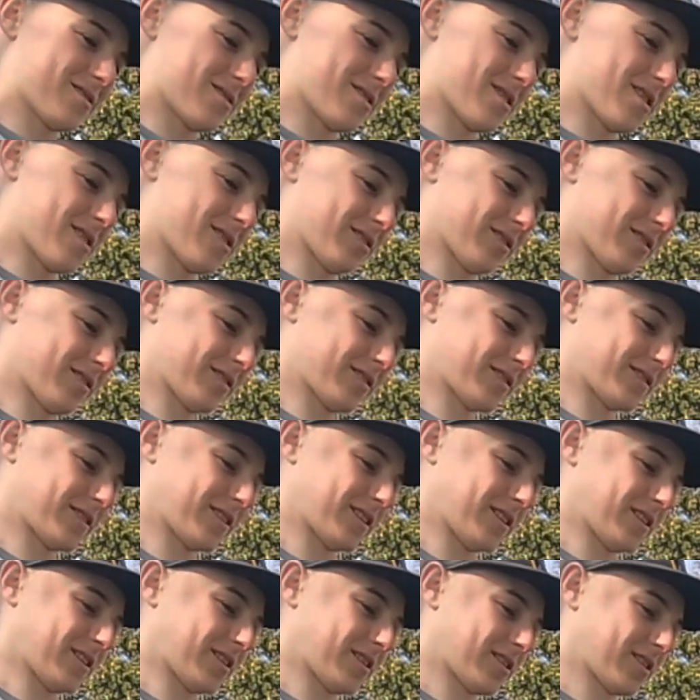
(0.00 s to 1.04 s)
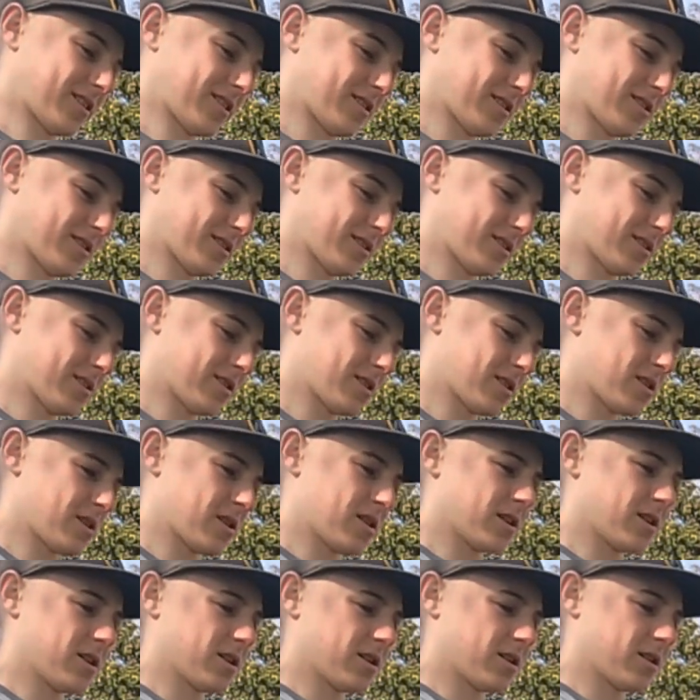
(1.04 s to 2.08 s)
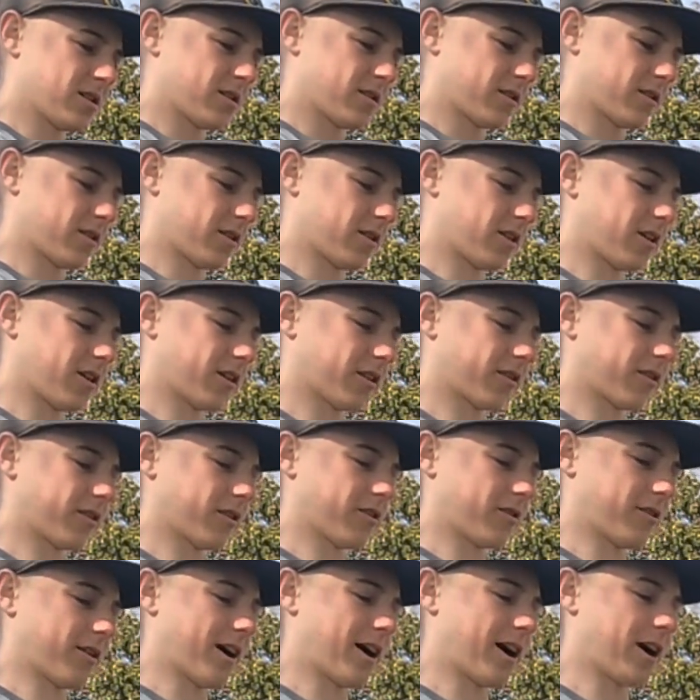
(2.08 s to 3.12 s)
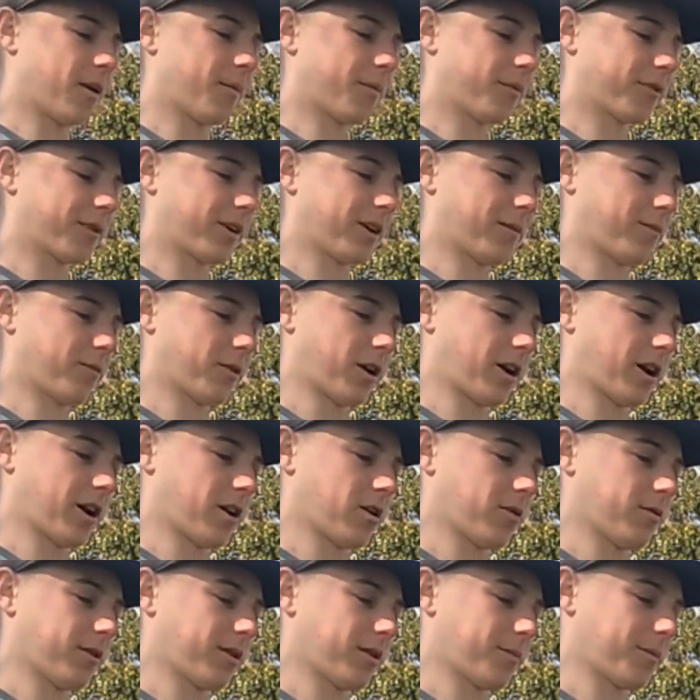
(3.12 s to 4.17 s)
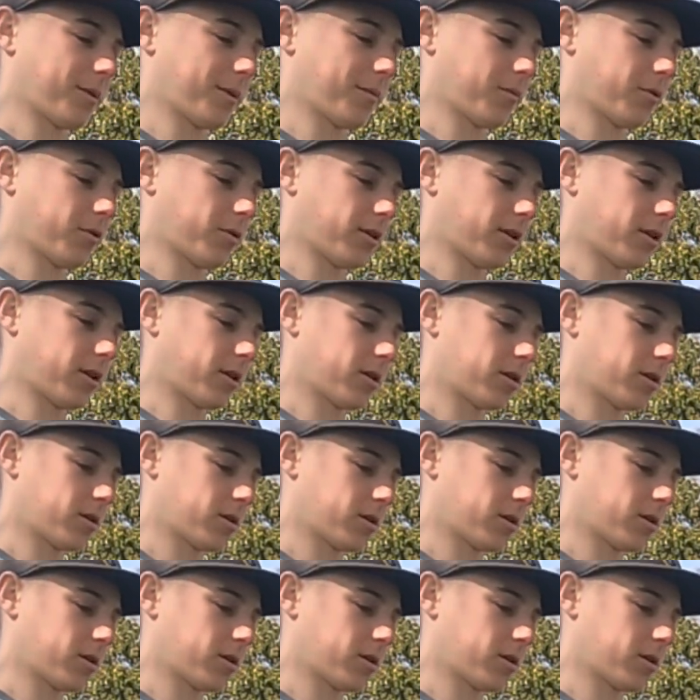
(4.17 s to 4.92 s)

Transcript: All right, let's see. This also helps to keep the arrow in a bit more.